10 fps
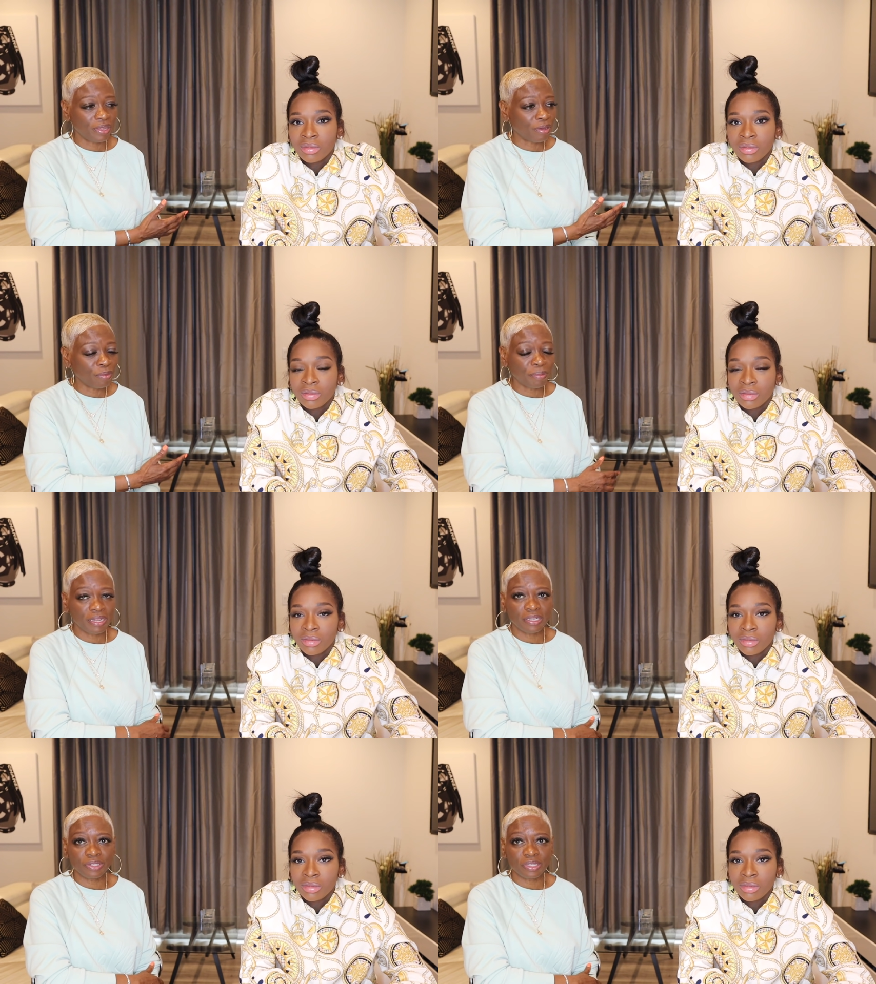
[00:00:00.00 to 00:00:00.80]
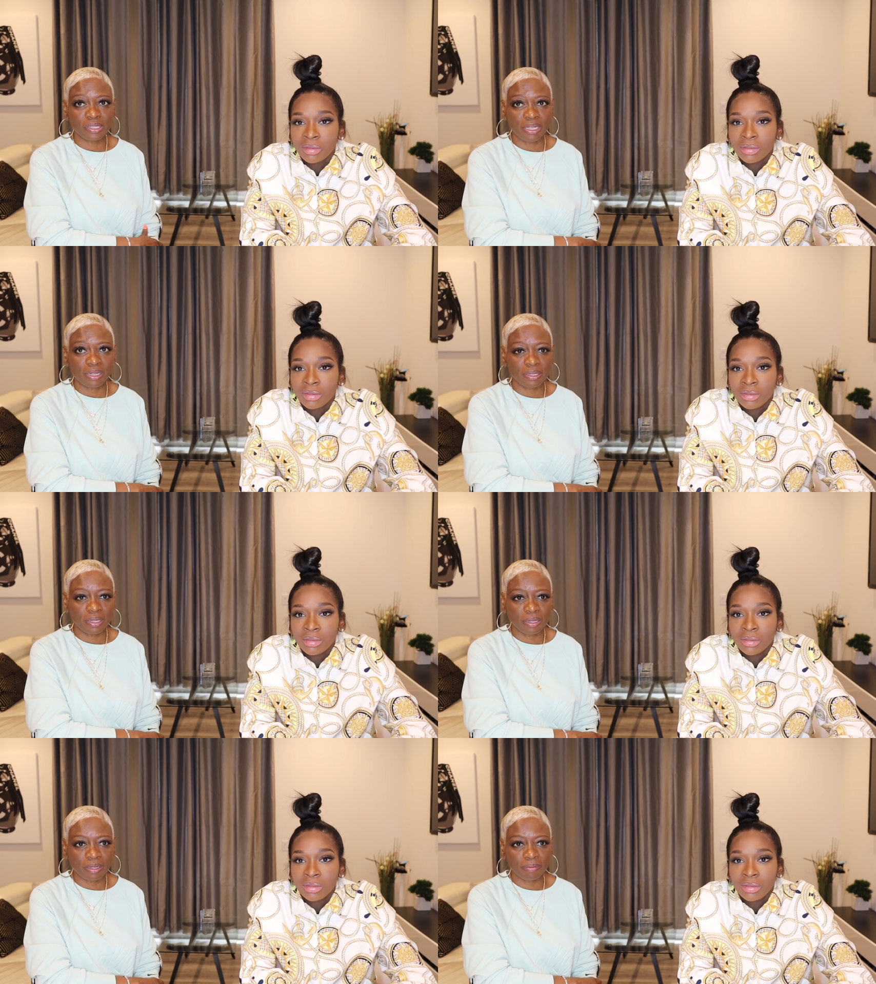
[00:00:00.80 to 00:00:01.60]
Speaker 1: young women they just need a,
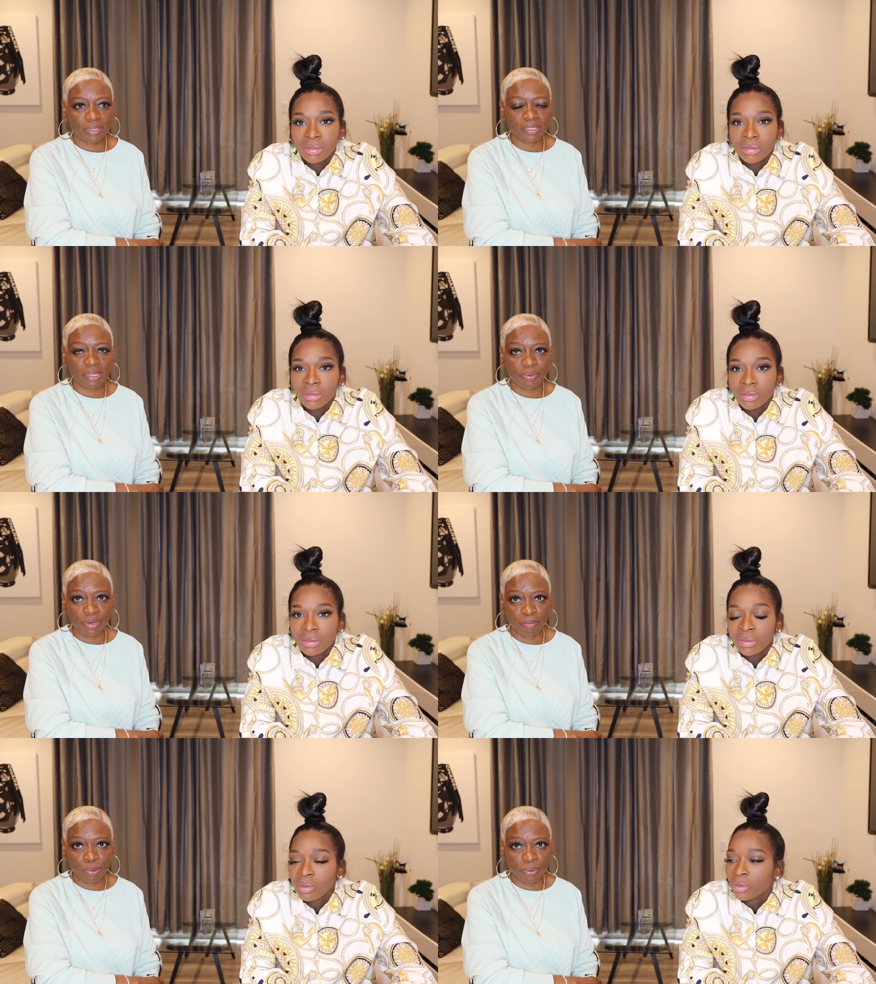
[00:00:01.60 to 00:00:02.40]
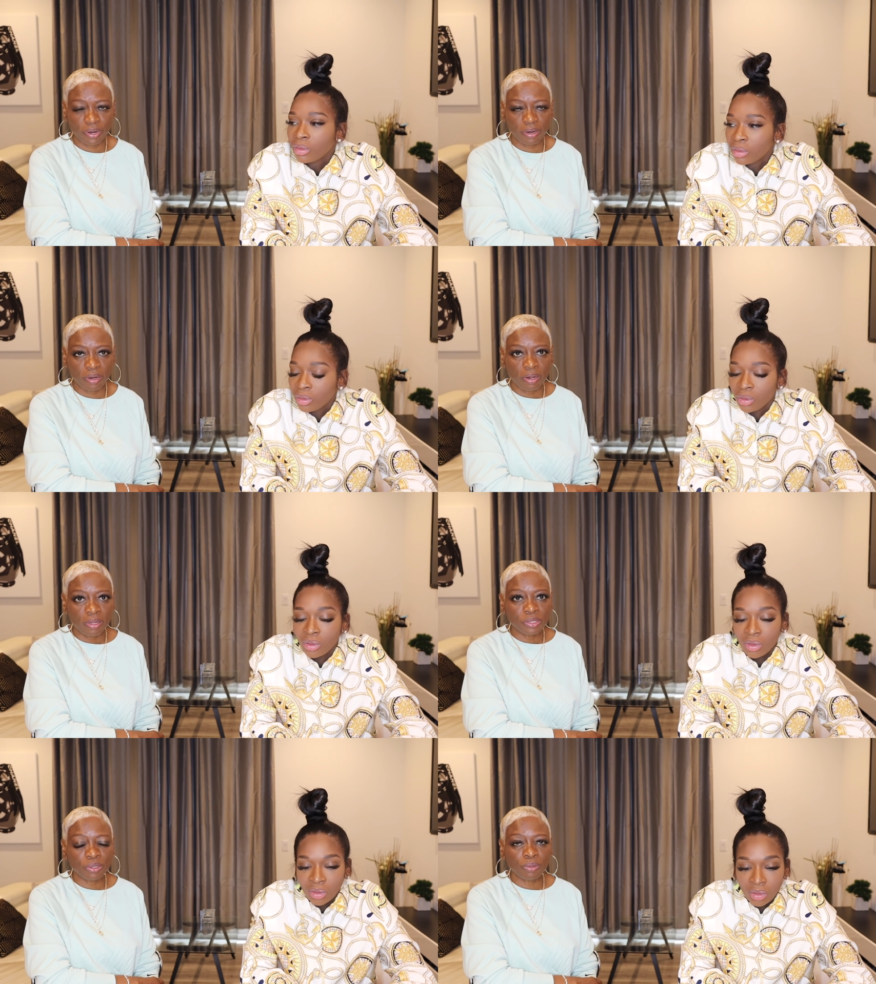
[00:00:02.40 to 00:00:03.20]
a, a sounding board
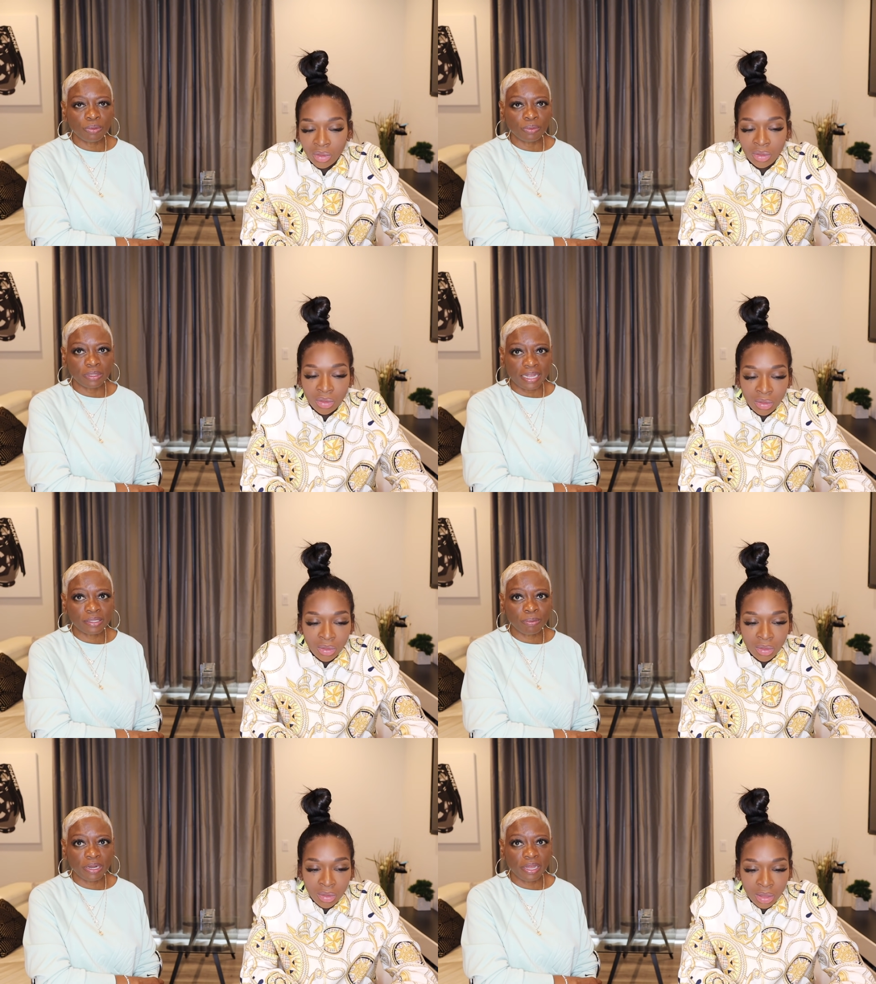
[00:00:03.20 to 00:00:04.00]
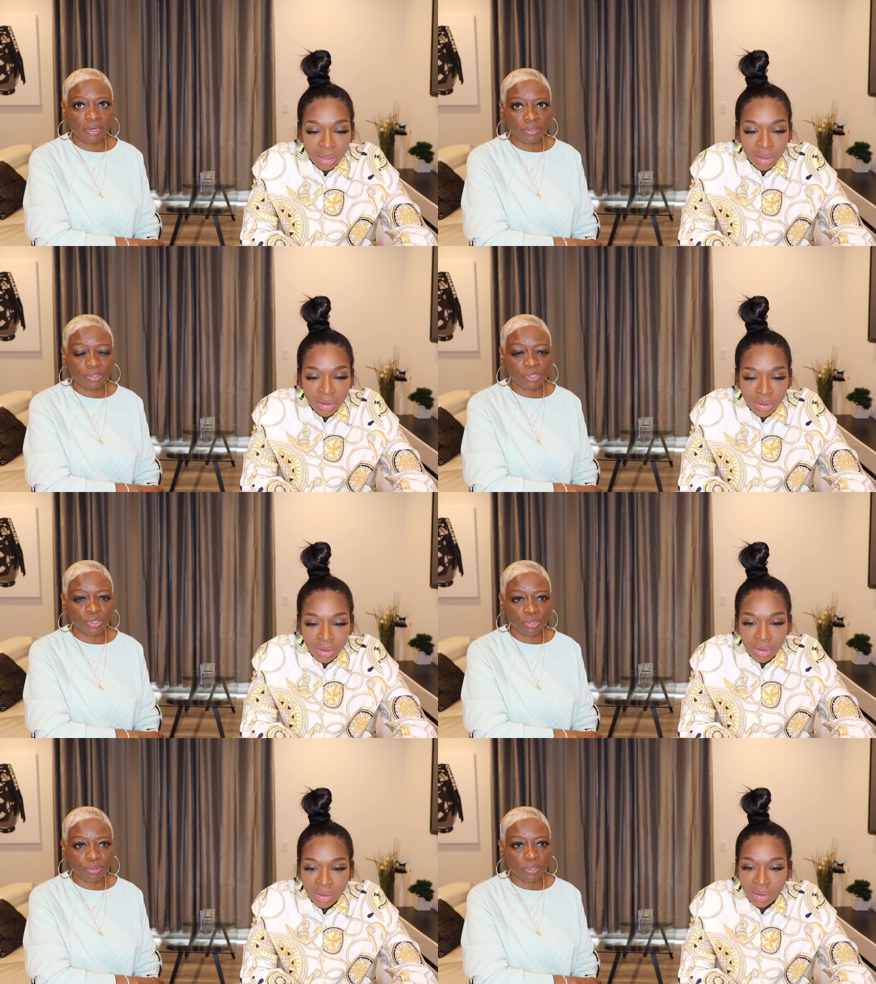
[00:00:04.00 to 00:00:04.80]
so that's what i learned to
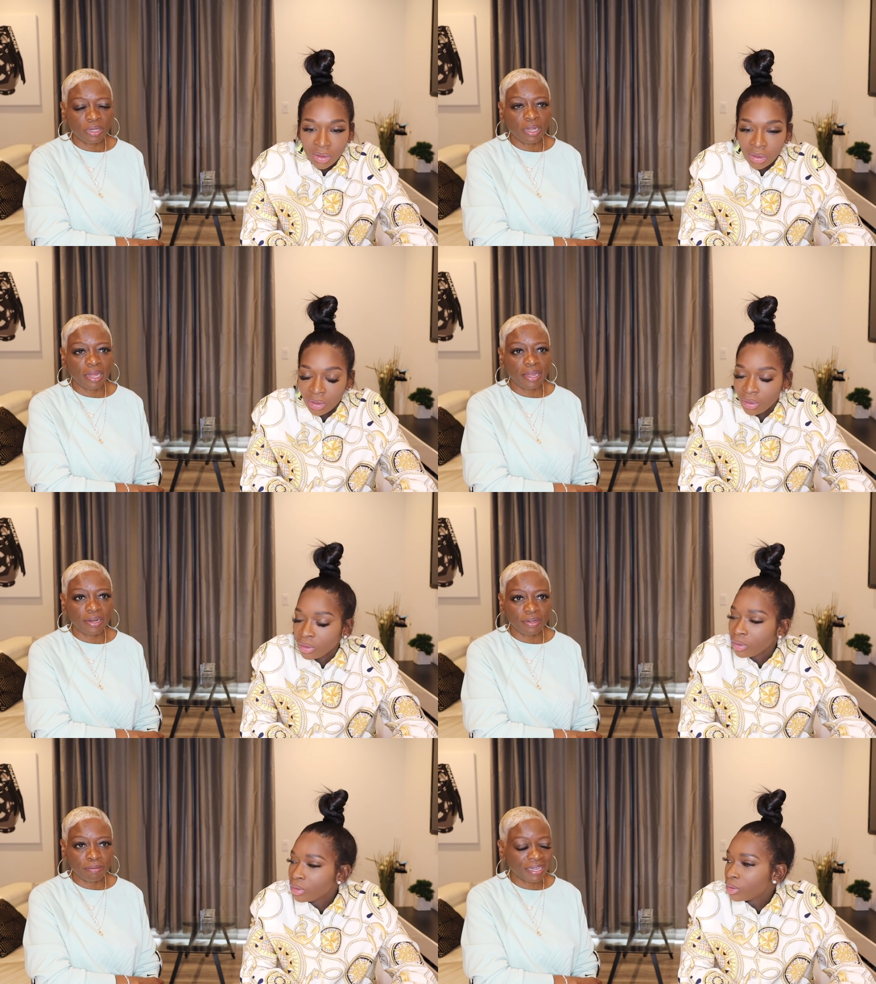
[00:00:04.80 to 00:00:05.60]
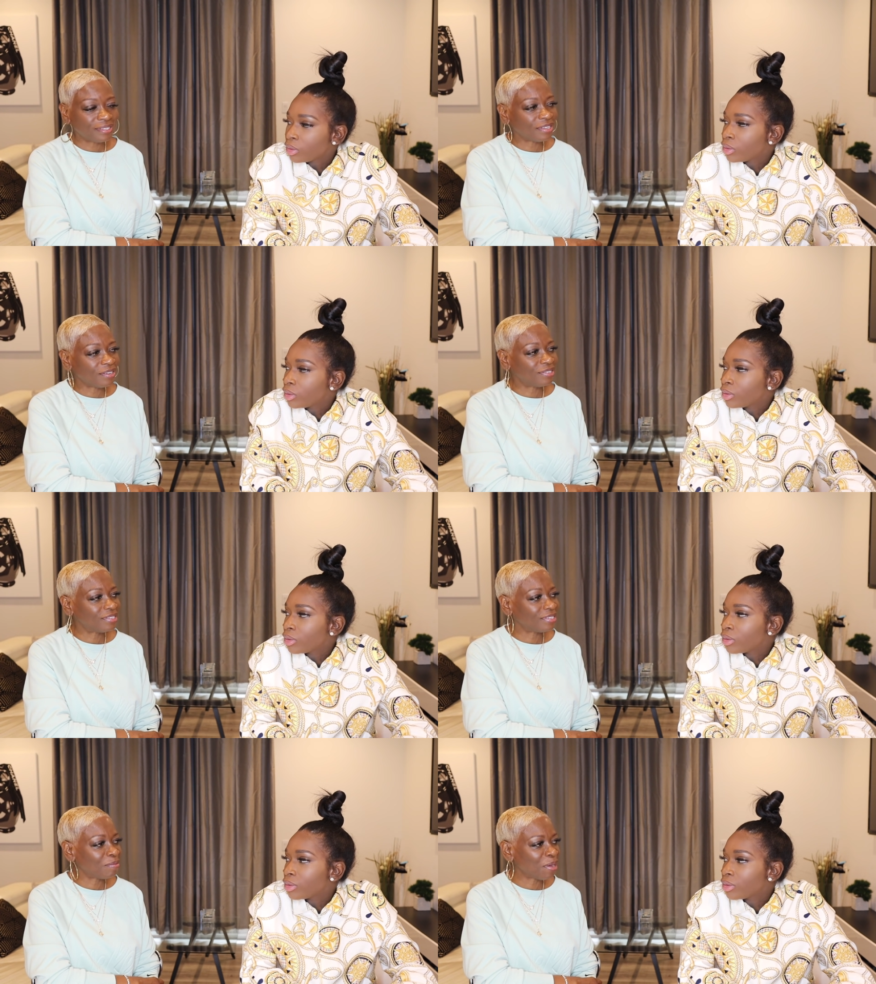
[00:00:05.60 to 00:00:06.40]
do i lo- my son used to
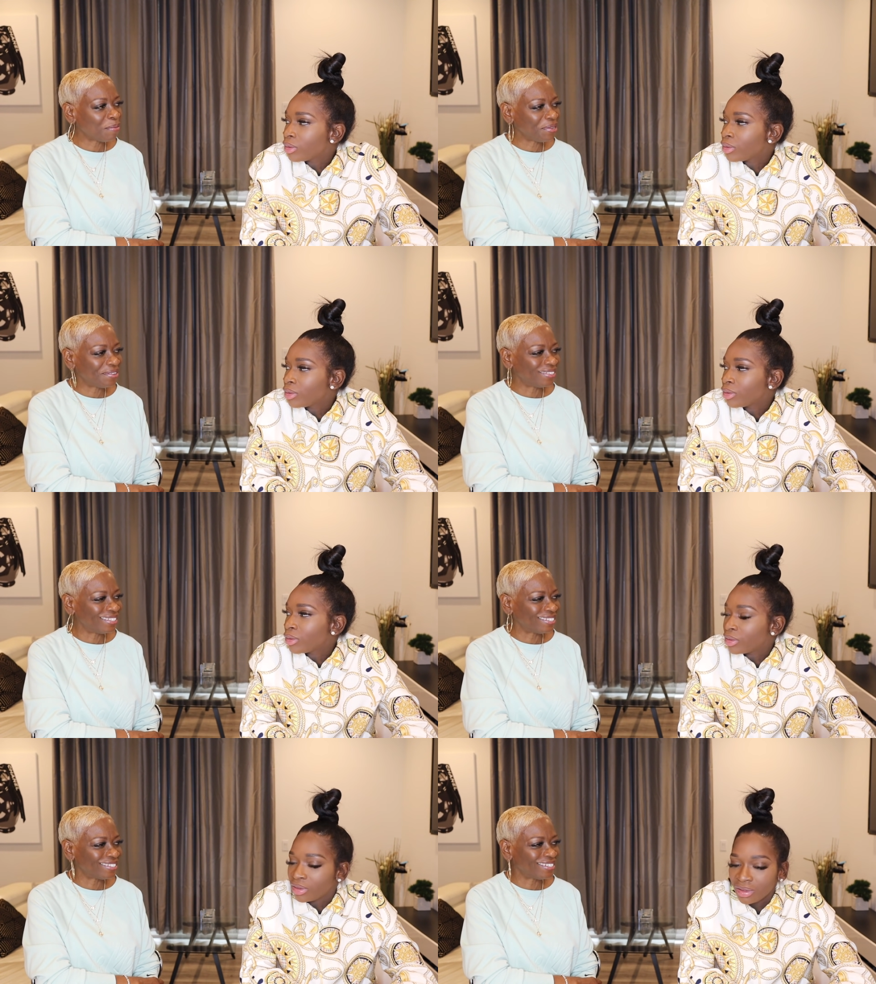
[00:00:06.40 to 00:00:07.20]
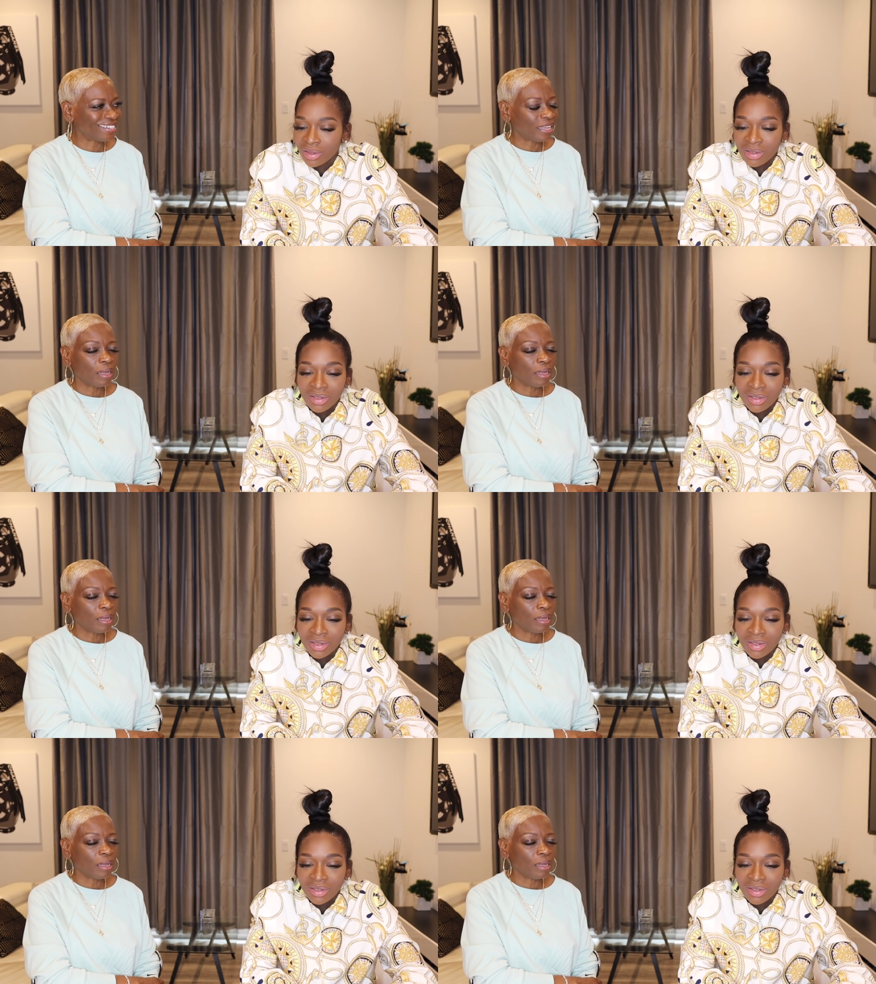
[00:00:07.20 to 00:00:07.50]
say mom you don't listen